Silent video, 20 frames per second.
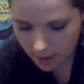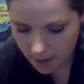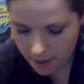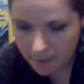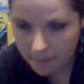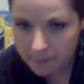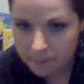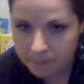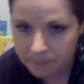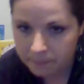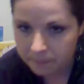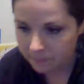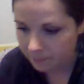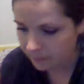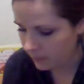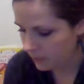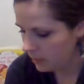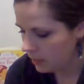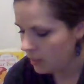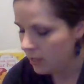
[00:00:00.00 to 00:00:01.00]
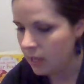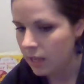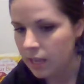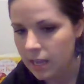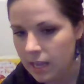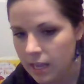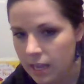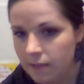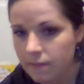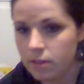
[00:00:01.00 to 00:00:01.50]
um,
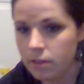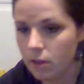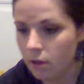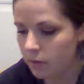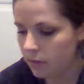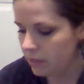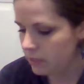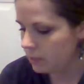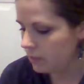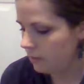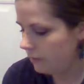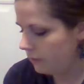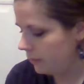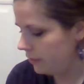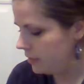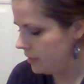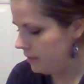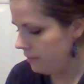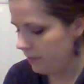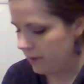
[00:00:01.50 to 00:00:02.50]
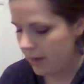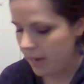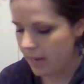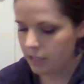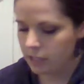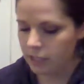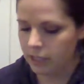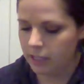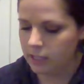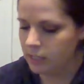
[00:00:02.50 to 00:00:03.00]
even though these are for different
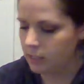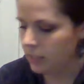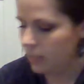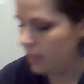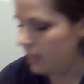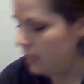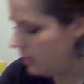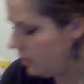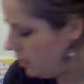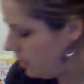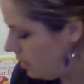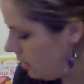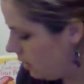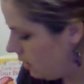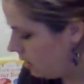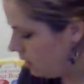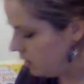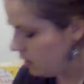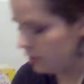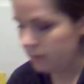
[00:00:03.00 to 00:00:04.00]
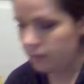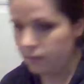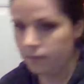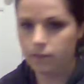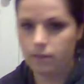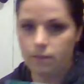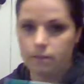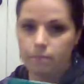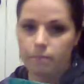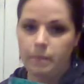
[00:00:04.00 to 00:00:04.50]
ages, the
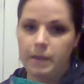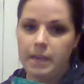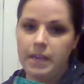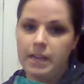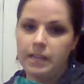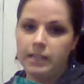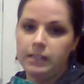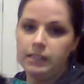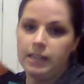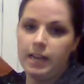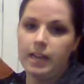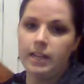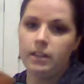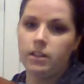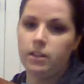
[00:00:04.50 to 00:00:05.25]
peek inside,